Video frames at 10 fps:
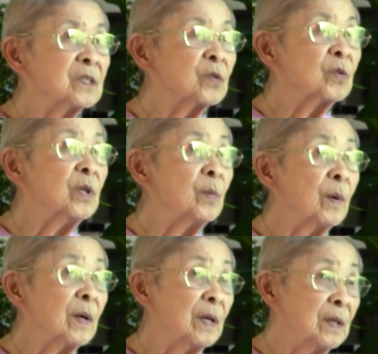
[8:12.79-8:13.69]
so he
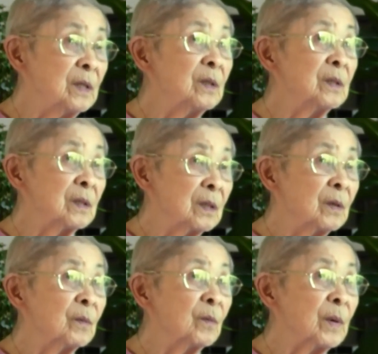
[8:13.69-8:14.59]

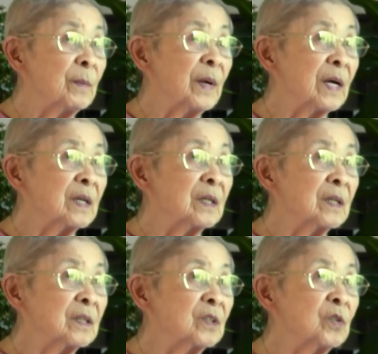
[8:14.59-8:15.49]
went back
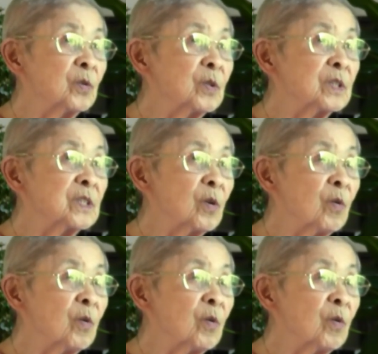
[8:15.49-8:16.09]
to his